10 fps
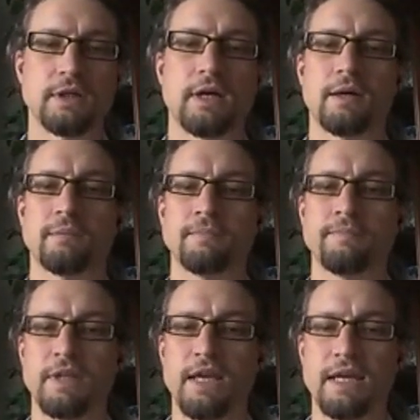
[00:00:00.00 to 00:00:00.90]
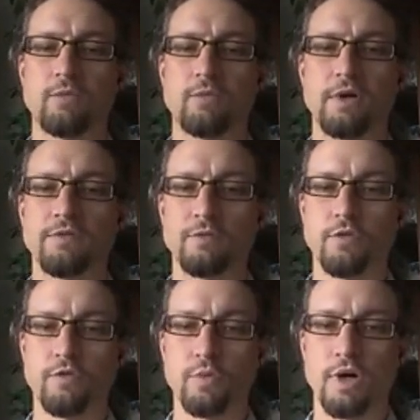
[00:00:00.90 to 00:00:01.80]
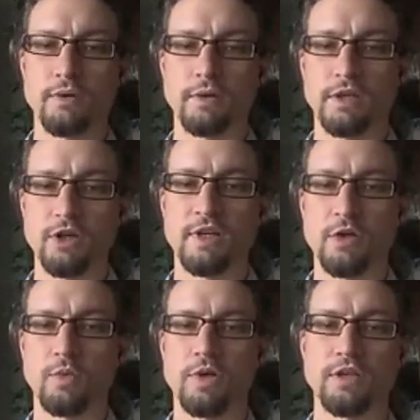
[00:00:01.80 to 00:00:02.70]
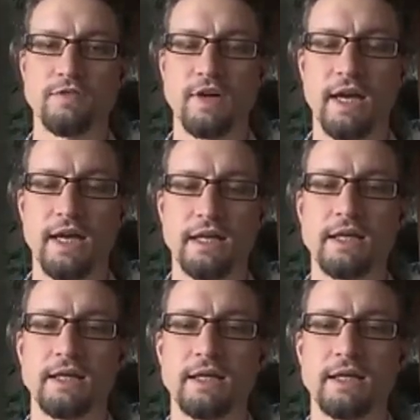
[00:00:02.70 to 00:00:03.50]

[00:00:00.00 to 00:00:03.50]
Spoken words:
and one human and one divine,